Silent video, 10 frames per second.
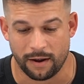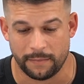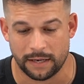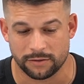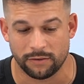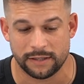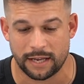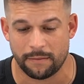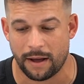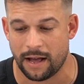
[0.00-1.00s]
I mean, it's only
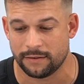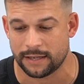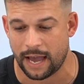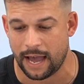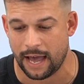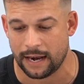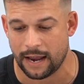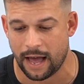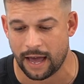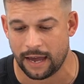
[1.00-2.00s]
10 miles
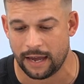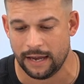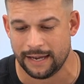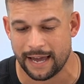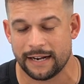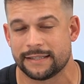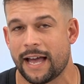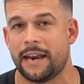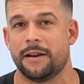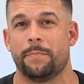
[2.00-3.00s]
and I get
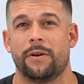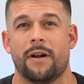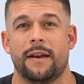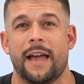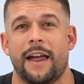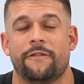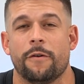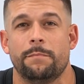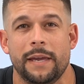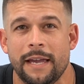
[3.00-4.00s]
excited to put it on. And for
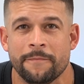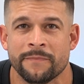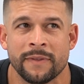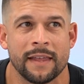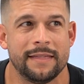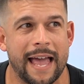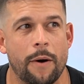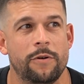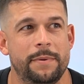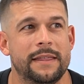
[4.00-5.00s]
me, that
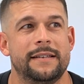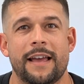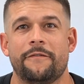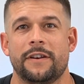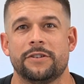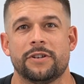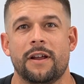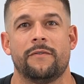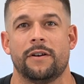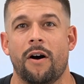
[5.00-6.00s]
would be the definition
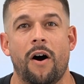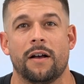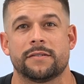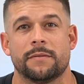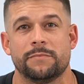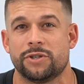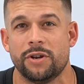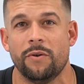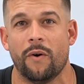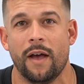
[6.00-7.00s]
of an awesome
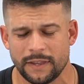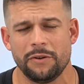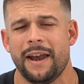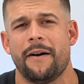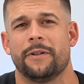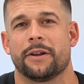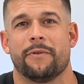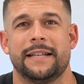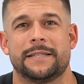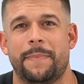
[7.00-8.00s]
shoe. You can have all the
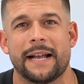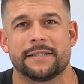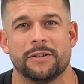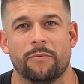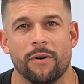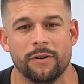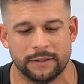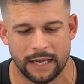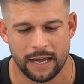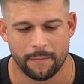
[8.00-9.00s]
great specs in the
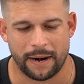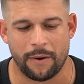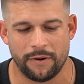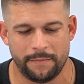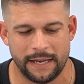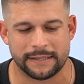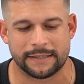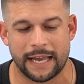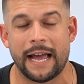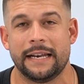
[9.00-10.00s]
world, but I want to be
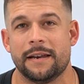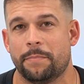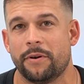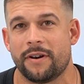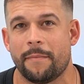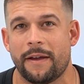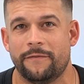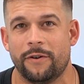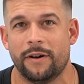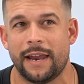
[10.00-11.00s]
excited to put it on my
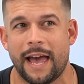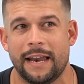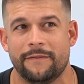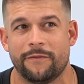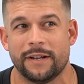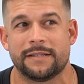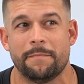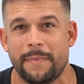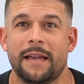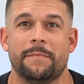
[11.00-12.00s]
foot and for it to
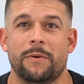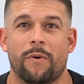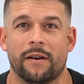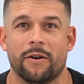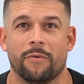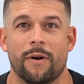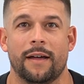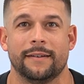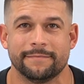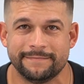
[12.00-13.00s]
make me want to go
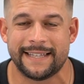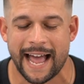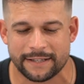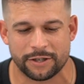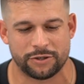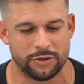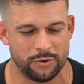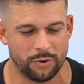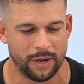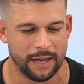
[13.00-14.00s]
run. That's a
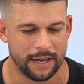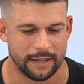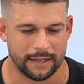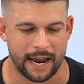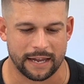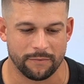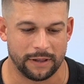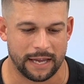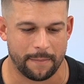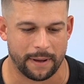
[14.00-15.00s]
shoe that I can
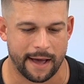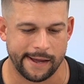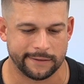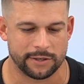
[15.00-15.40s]
really get behind.